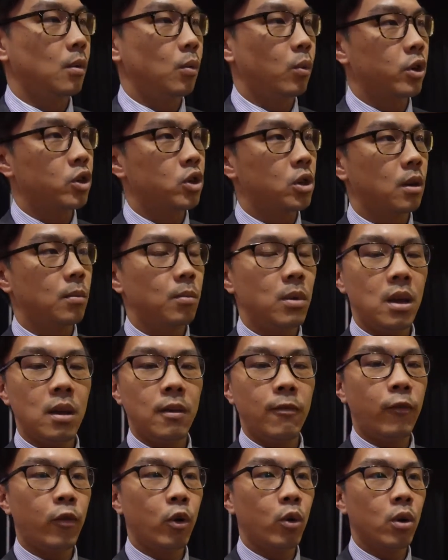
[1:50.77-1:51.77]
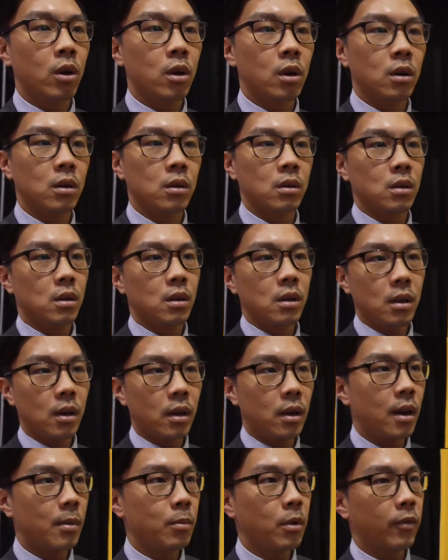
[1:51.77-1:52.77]
which can be for
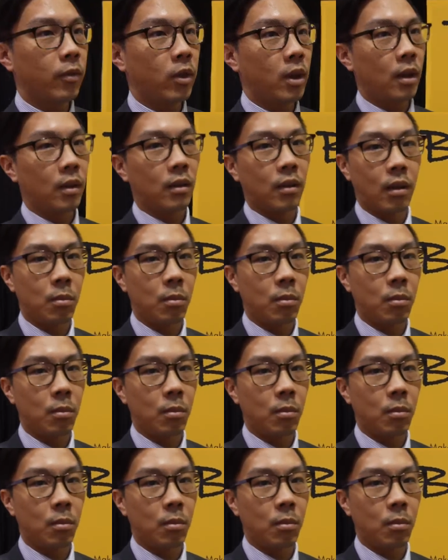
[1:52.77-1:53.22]
a number of things.